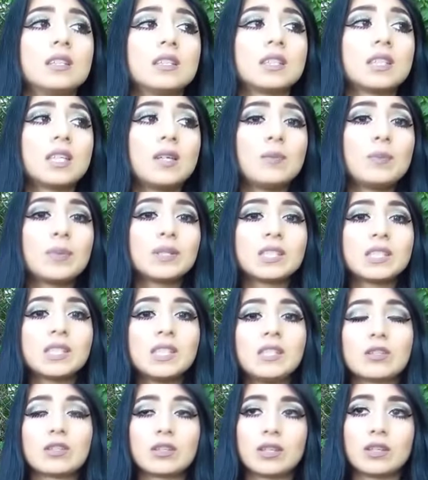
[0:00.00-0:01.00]
keep a
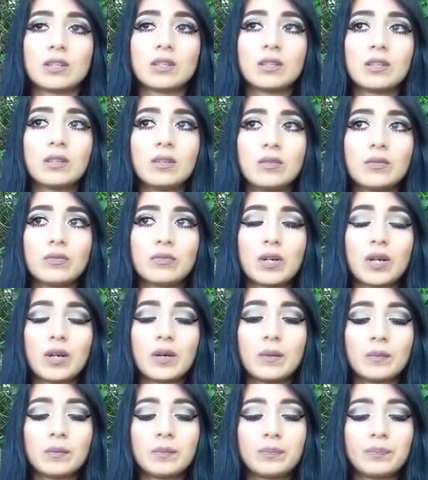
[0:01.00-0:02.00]
secret
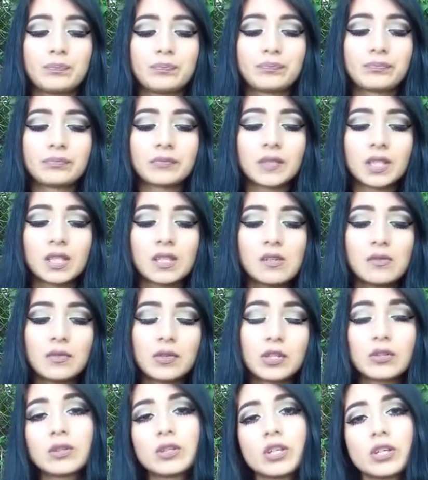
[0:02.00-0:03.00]
from
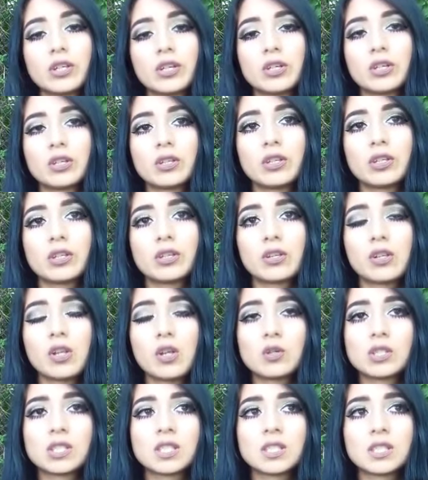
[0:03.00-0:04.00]
even their
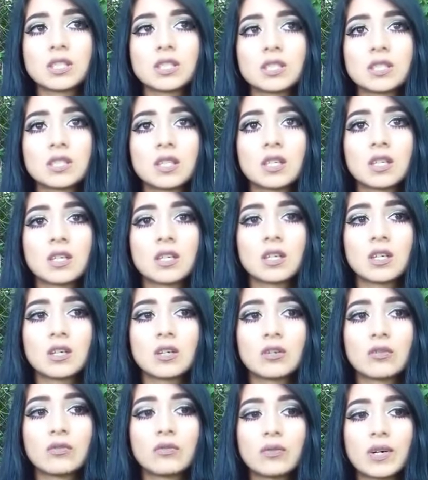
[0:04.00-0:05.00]
closest
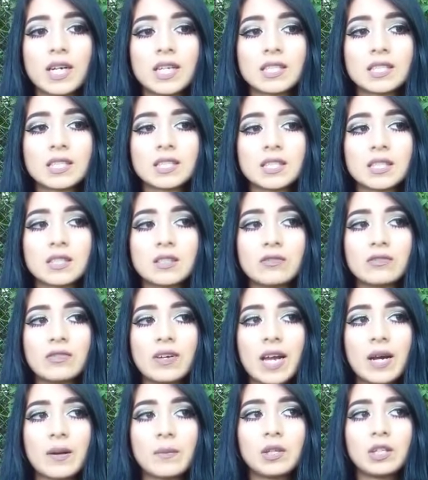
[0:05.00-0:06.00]
friends and
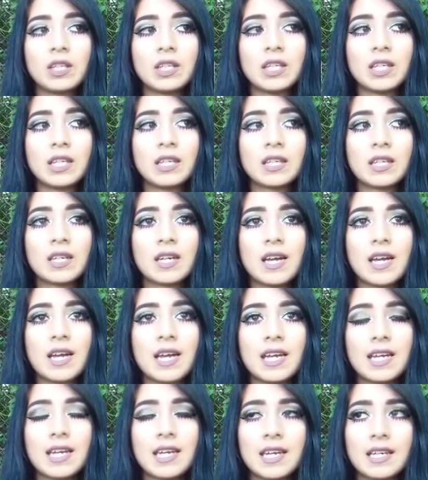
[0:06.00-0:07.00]
family.
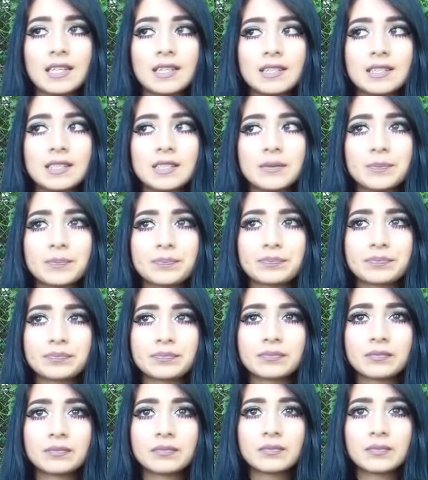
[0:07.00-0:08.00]
And
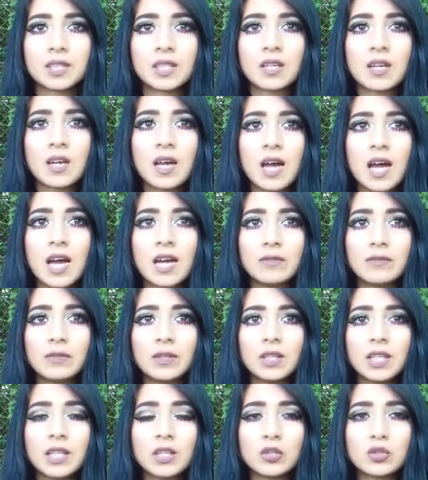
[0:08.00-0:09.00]
I
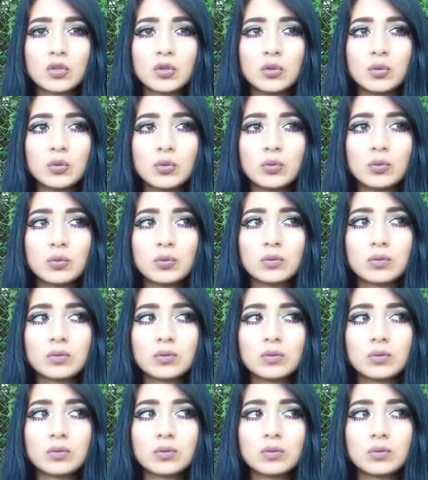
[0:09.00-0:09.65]
feel like to